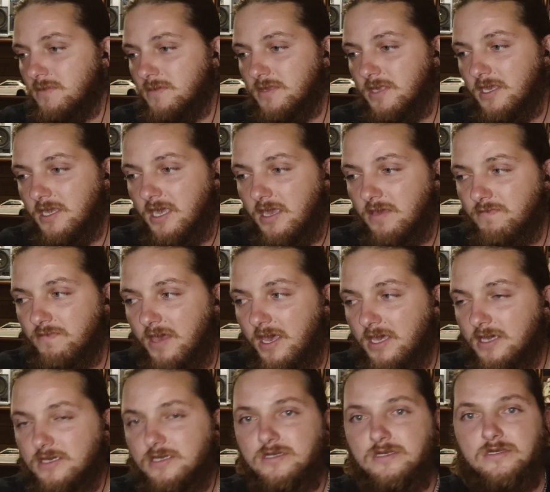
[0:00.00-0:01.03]
they came
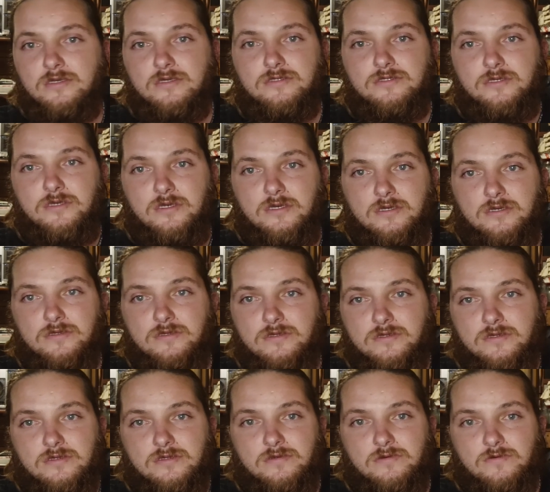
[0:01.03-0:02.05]
back to
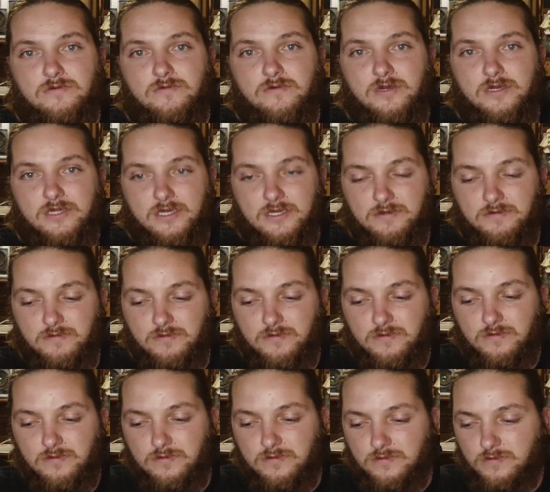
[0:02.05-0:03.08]
where they
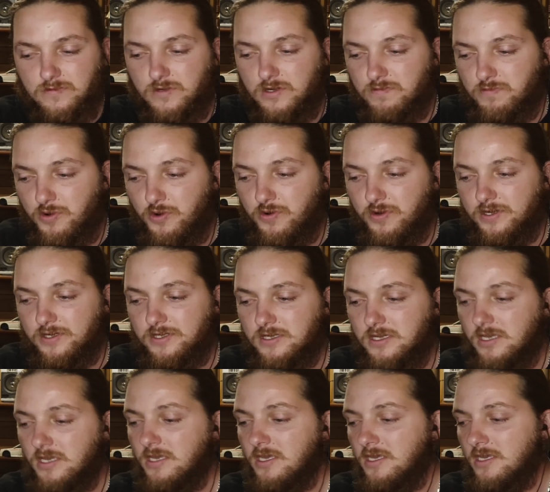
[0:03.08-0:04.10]
were born.
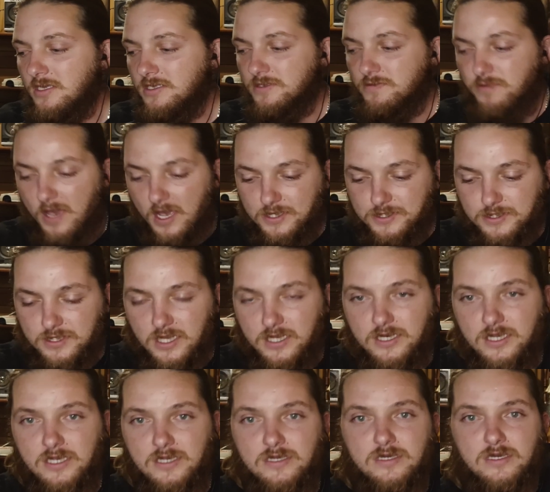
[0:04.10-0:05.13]
It's a
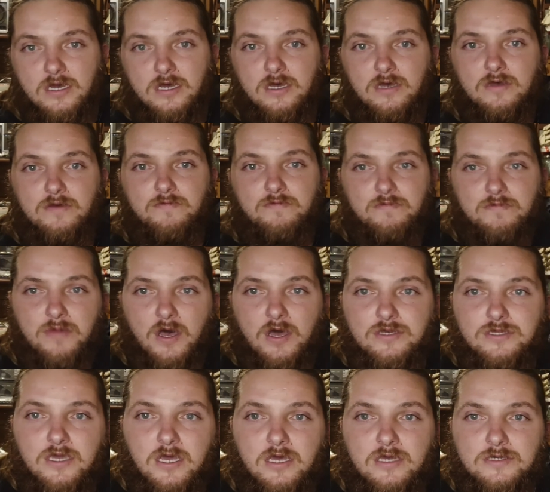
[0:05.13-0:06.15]
fascinating
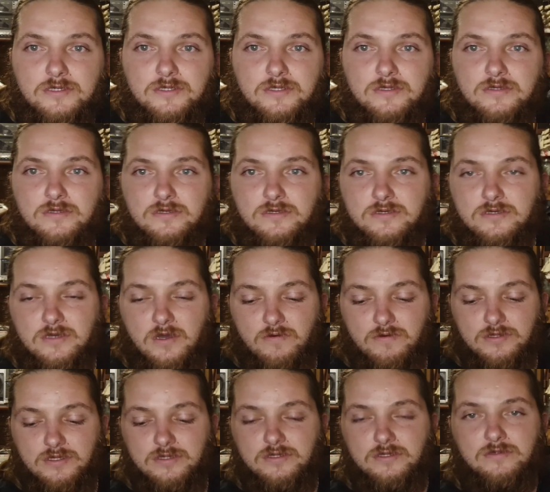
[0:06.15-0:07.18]
podcast. I
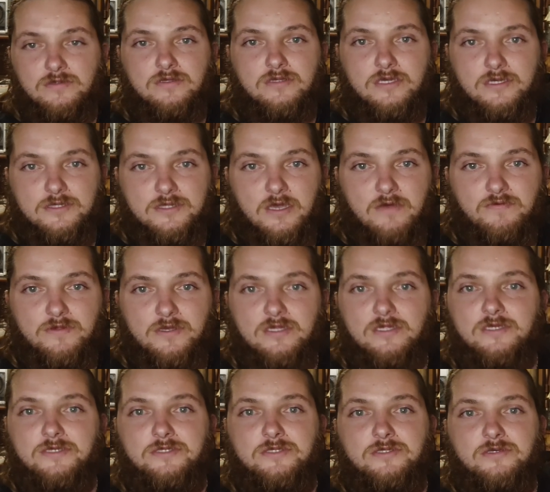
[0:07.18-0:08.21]
would definitely
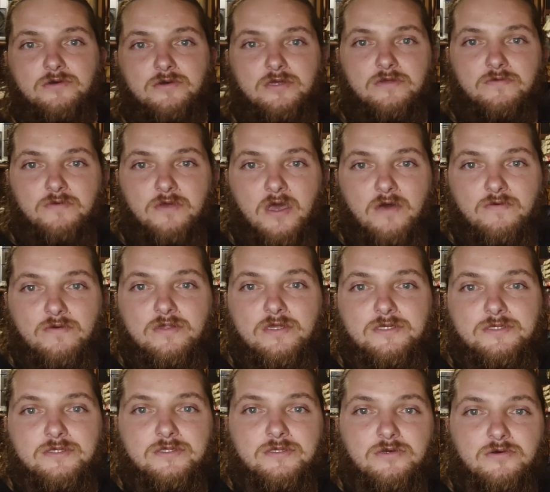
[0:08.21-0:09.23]
listen to it if you haven't
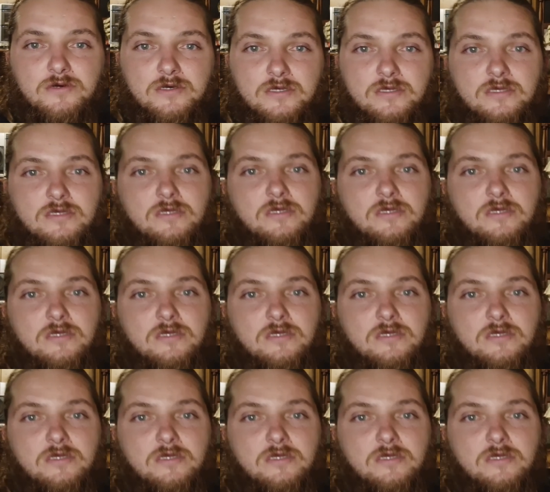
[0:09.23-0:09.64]
listened to it.